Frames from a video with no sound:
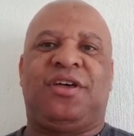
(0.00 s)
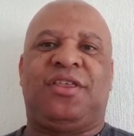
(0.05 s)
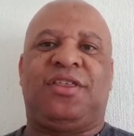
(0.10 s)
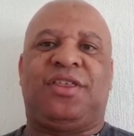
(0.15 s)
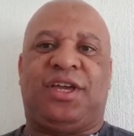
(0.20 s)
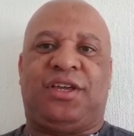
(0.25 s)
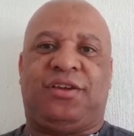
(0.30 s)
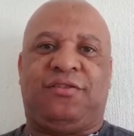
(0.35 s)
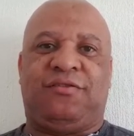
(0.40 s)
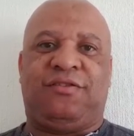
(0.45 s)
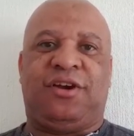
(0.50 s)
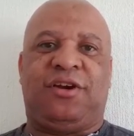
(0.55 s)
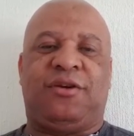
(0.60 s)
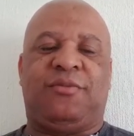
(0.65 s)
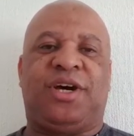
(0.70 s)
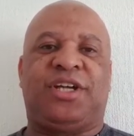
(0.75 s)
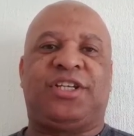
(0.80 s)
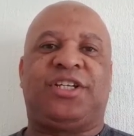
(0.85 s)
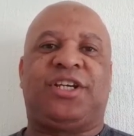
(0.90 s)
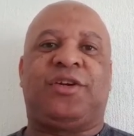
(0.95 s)
Thank you very
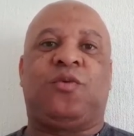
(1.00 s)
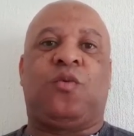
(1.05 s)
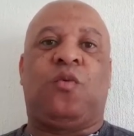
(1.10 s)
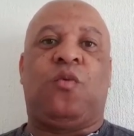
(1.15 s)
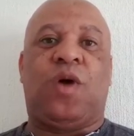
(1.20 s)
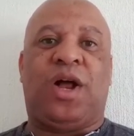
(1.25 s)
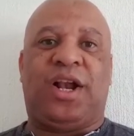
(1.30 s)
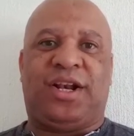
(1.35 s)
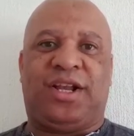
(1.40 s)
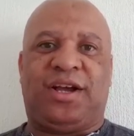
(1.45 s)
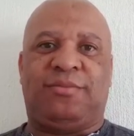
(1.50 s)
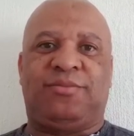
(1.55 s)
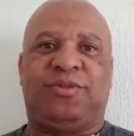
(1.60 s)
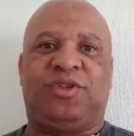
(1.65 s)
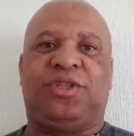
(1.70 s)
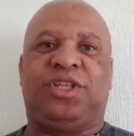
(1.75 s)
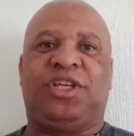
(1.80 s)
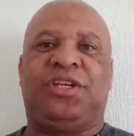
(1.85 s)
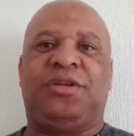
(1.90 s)
much and welcome to the